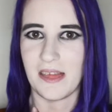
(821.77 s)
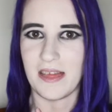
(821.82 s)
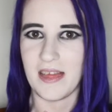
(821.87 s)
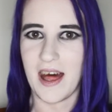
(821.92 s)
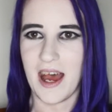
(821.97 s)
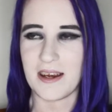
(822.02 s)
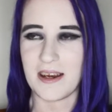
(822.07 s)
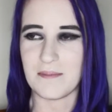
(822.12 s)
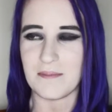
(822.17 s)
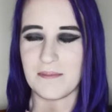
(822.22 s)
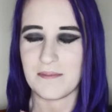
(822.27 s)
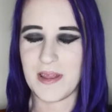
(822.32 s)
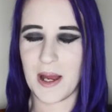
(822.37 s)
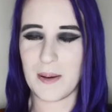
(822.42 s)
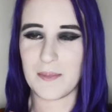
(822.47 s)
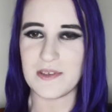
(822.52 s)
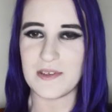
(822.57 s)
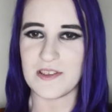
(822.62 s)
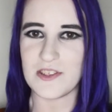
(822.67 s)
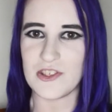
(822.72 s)
That
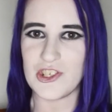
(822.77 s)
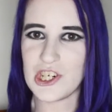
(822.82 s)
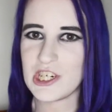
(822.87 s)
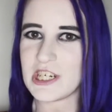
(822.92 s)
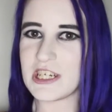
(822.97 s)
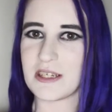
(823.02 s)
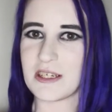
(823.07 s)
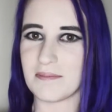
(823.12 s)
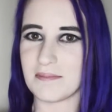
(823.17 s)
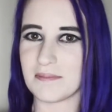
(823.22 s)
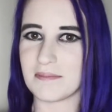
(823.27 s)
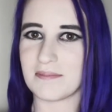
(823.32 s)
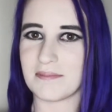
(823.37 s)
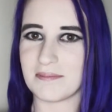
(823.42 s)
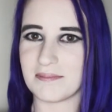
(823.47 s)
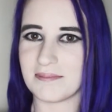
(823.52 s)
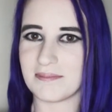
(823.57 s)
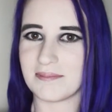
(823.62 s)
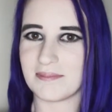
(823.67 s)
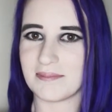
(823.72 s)
was the journey.
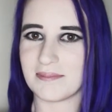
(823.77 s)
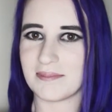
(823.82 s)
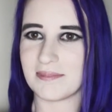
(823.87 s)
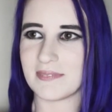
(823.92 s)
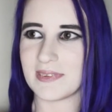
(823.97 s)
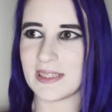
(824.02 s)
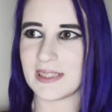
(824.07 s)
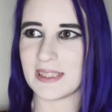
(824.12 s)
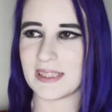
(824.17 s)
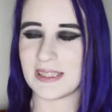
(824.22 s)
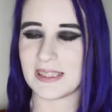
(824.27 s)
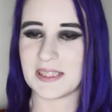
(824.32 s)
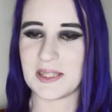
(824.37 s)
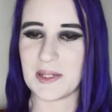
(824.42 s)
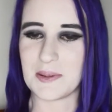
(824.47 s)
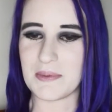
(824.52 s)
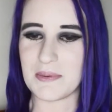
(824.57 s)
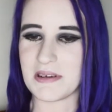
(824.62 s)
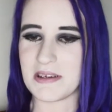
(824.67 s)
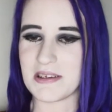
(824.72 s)

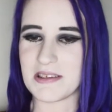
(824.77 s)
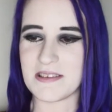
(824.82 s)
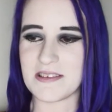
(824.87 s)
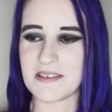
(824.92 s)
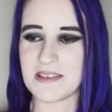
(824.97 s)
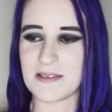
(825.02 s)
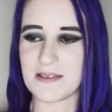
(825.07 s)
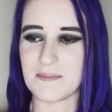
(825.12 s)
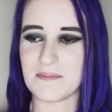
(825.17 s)
It was